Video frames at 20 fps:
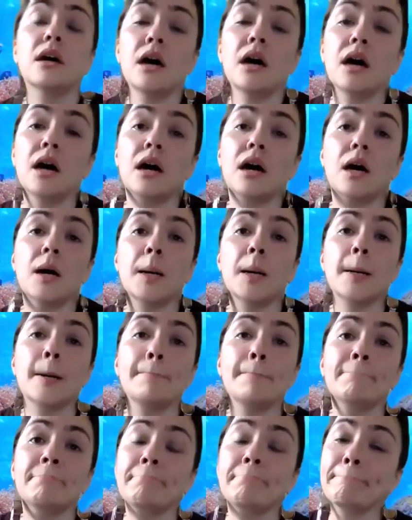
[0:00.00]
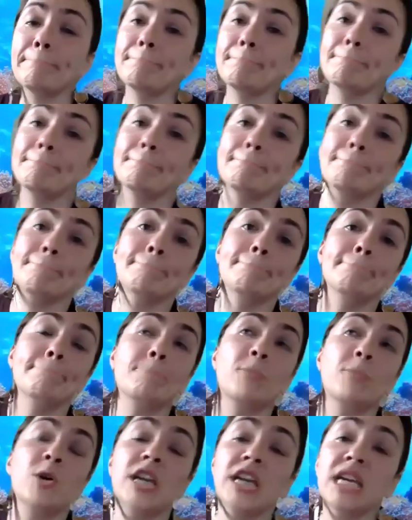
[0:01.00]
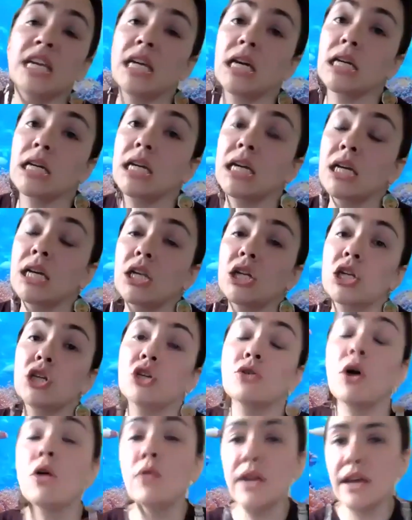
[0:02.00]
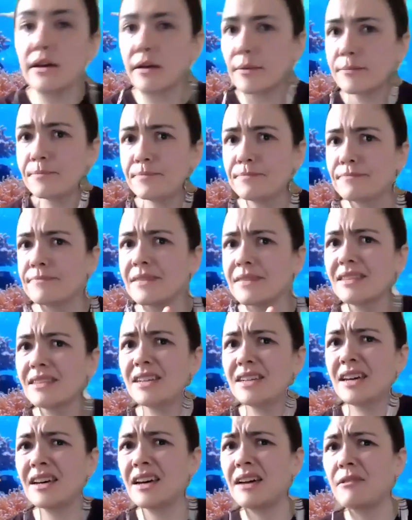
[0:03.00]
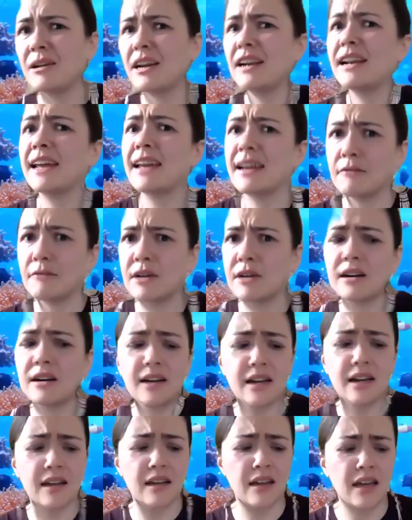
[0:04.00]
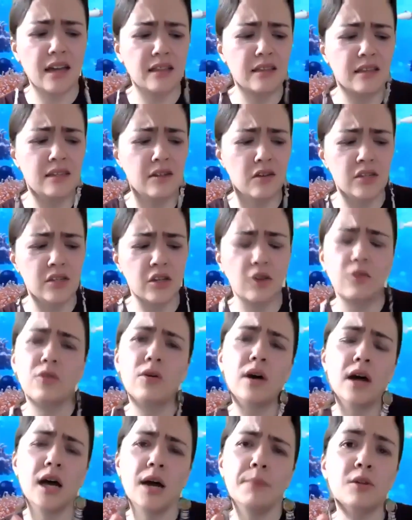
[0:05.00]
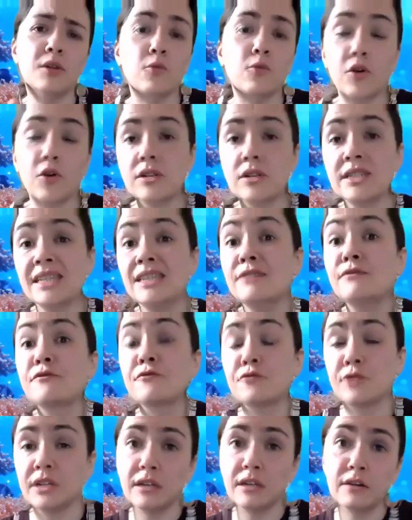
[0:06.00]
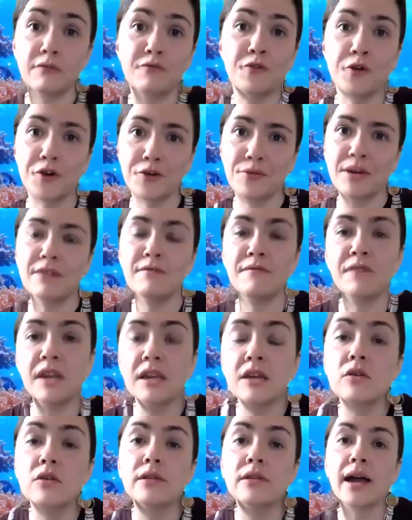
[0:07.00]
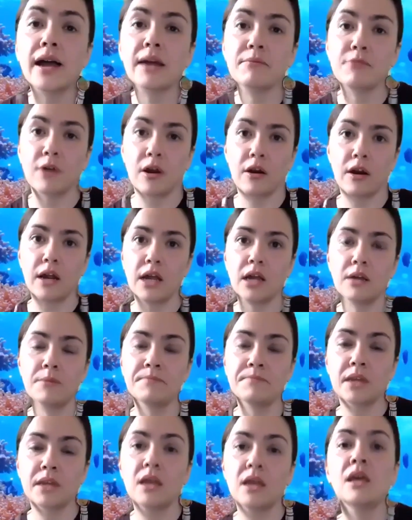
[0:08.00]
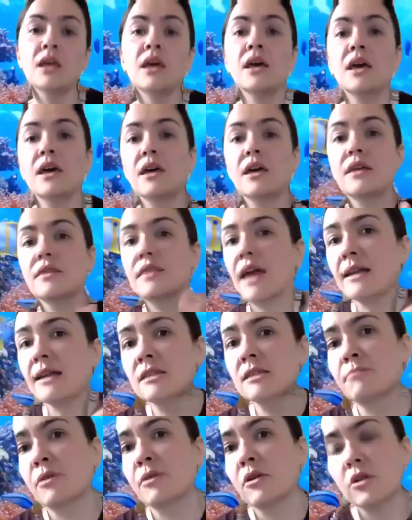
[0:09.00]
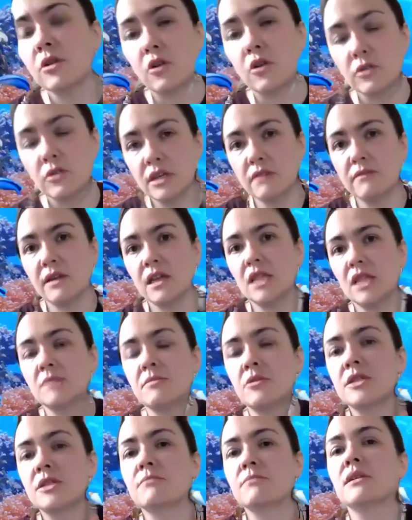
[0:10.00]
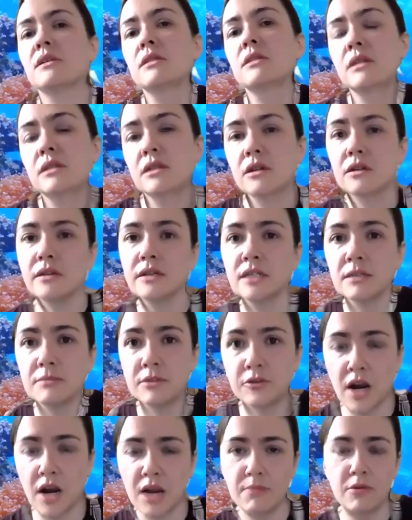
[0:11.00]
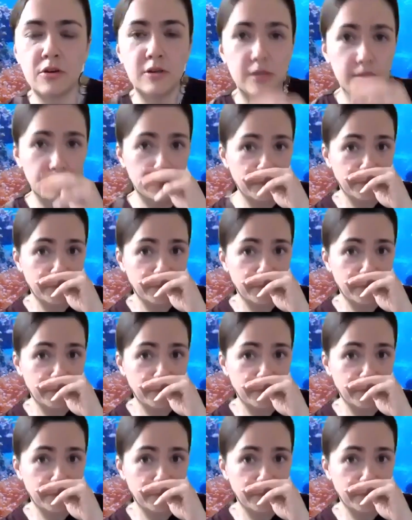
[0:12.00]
Um, we get you. Oh yeah, duh. Why don't I? Why don't I add this also? Um, the royalty-free photo and video library. That's a perk only available to monthly and yearly subscribers.